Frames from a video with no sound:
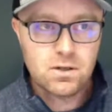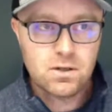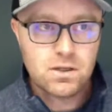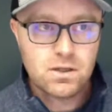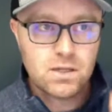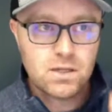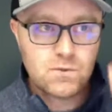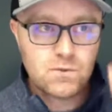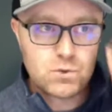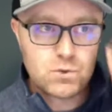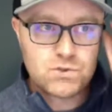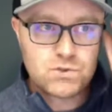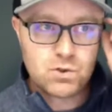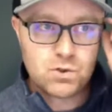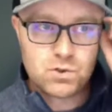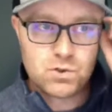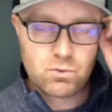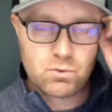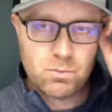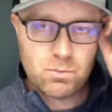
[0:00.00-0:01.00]
if you
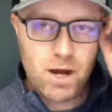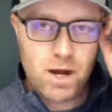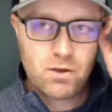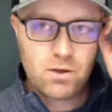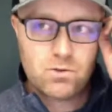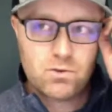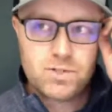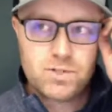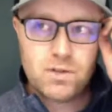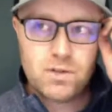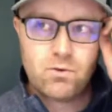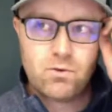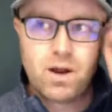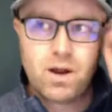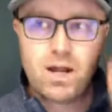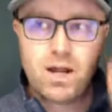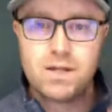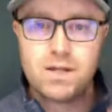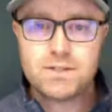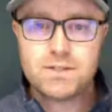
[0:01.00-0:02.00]
search Remodelers on the
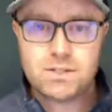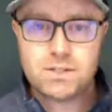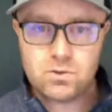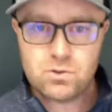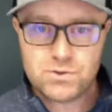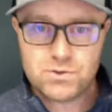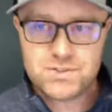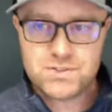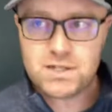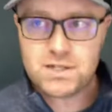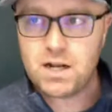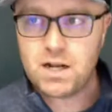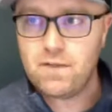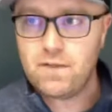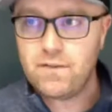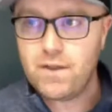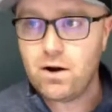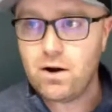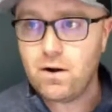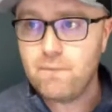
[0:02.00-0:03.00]
Rise, you'll see it on
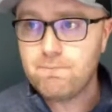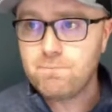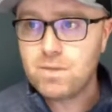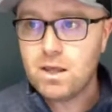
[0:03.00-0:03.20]
there.